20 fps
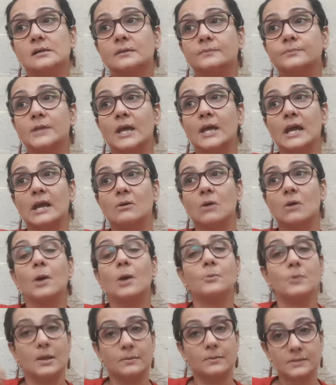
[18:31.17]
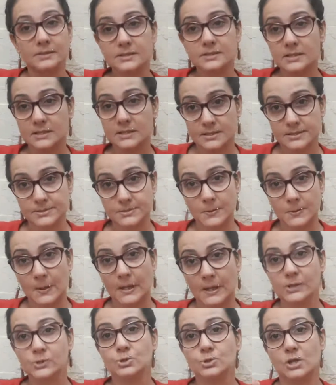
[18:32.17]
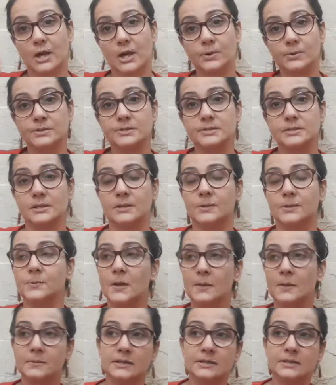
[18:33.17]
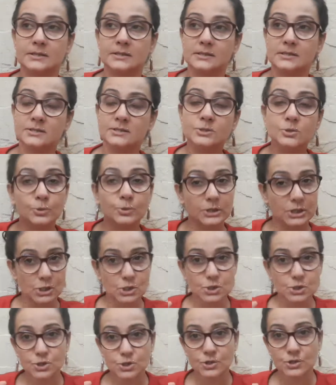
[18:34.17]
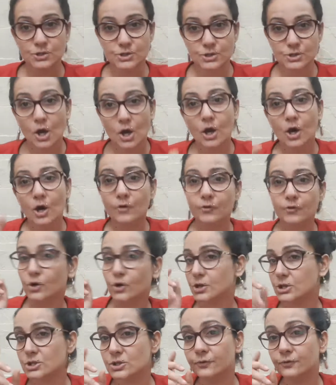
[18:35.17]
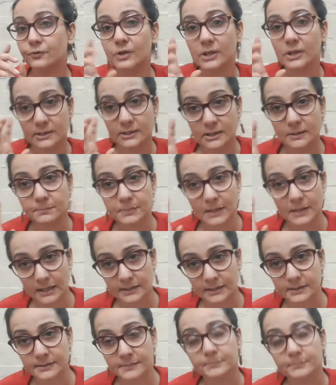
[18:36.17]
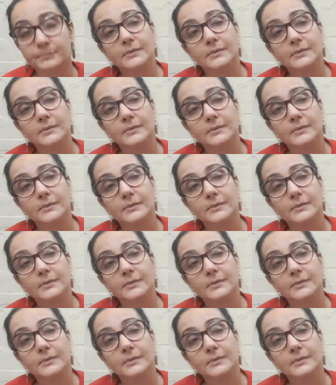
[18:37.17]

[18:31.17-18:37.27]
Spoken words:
there are remedies, right? Charity, remedies, donations for each afflicted planet.